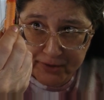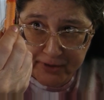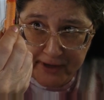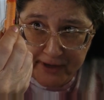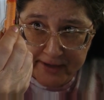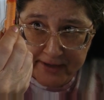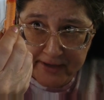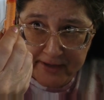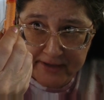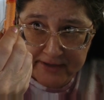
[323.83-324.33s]

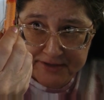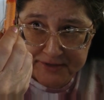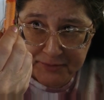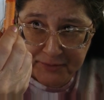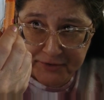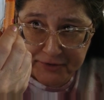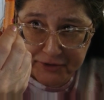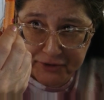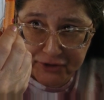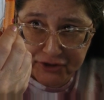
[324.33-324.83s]
and it is
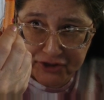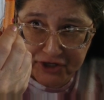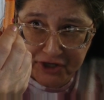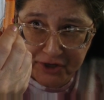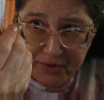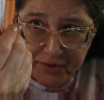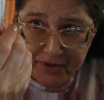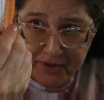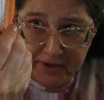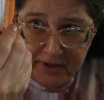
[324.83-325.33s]
with
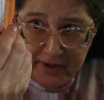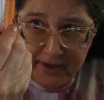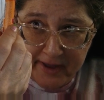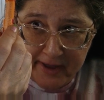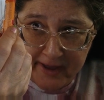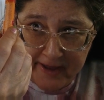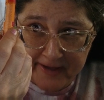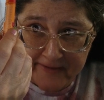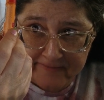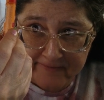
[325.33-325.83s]
cherry
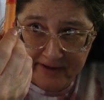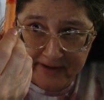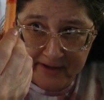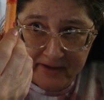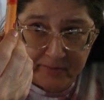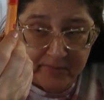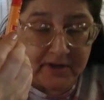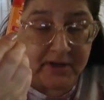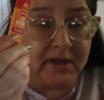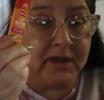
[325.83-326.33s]
and
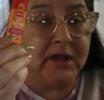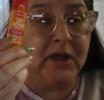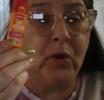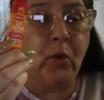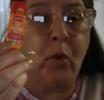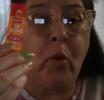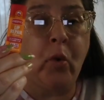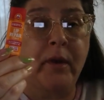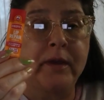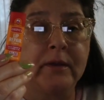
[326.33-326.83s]
vitamin E
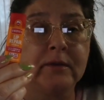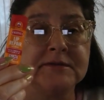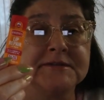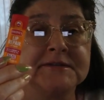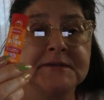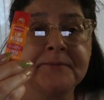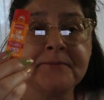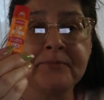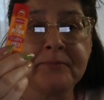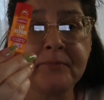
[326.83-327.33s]
oils.